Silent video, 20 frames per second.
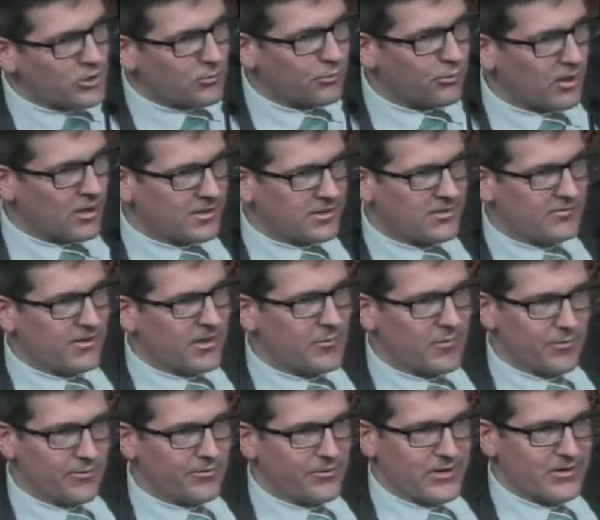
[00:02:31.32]
product development
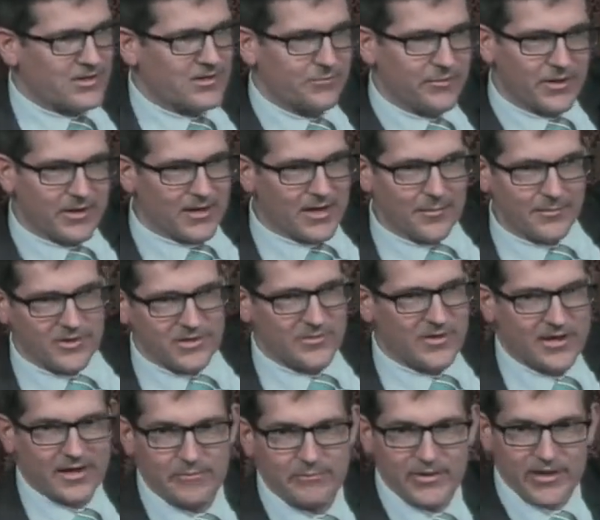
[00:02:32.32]
with lots of big companies
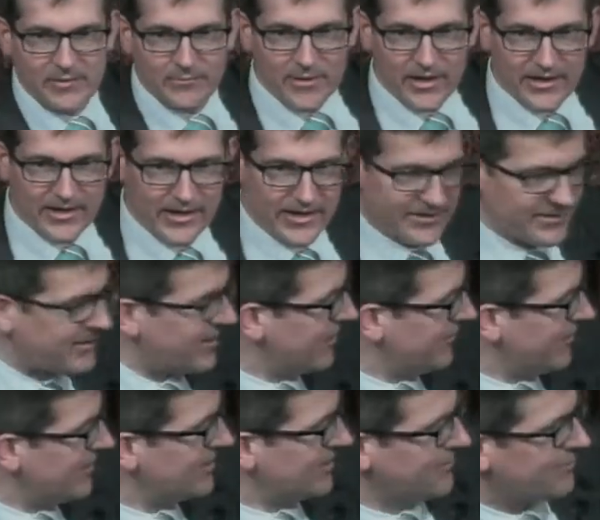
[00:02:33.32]
making big money, and this kind of
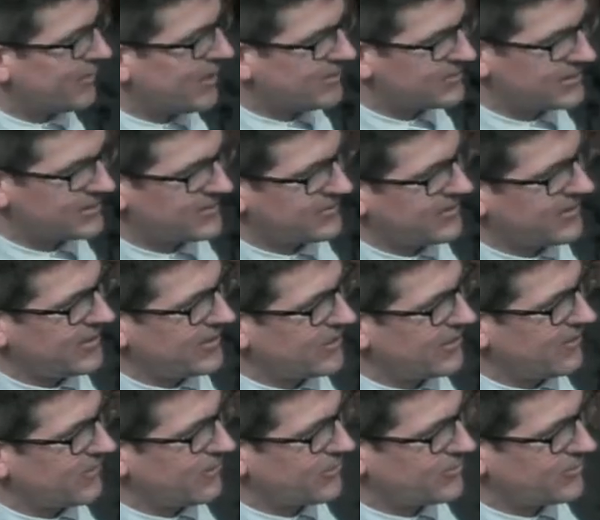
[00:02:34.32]
easy process of getting
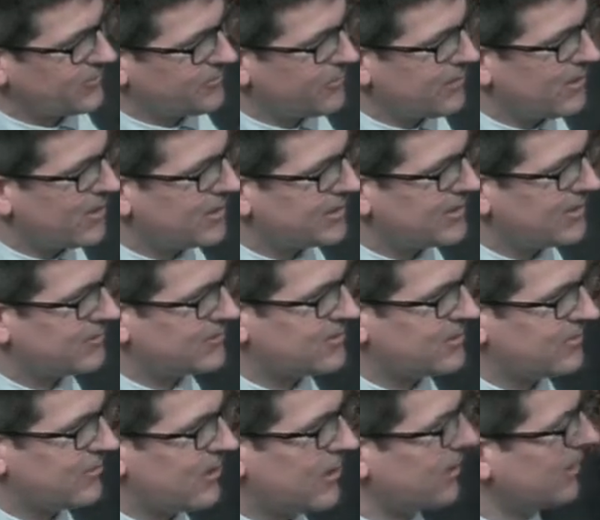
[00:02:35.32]
commercial product out to the
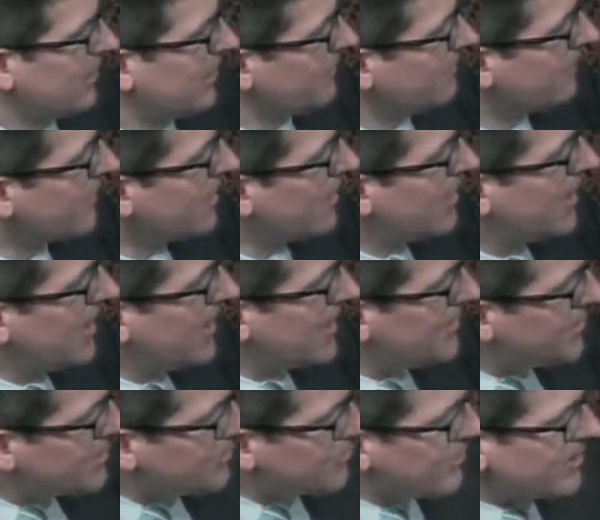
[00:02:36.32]
market. And in
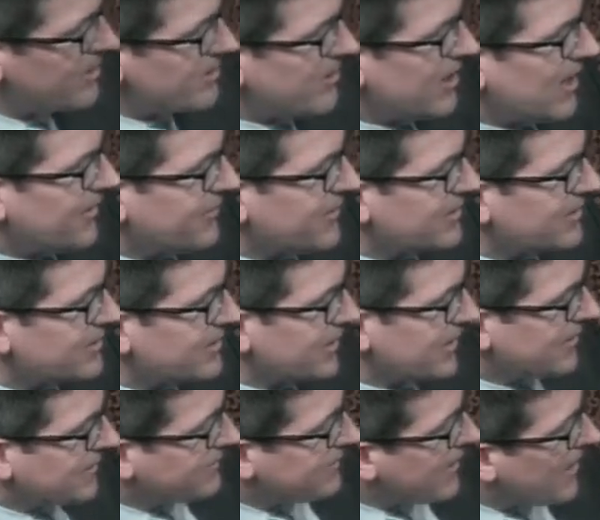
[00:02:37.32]
between, you have this
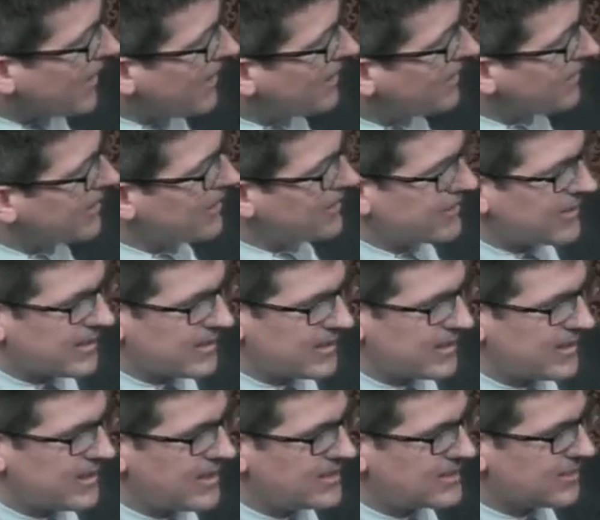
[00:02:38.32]
valley that
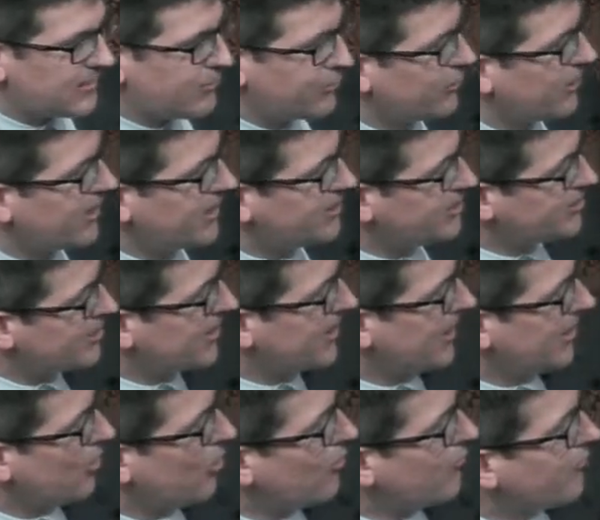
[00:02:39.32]
needs a bridge to get
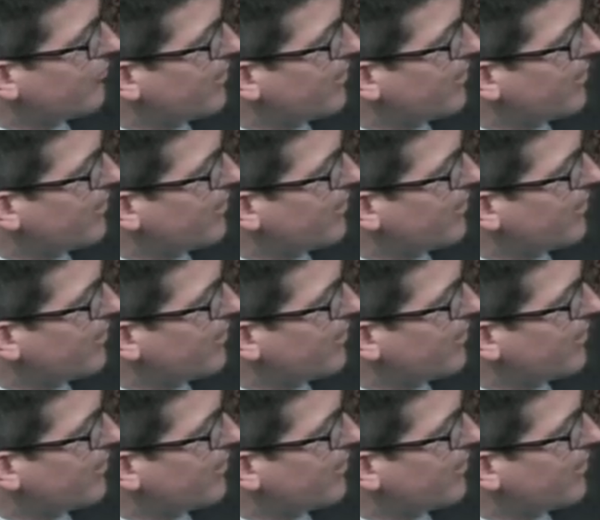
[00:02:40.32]
over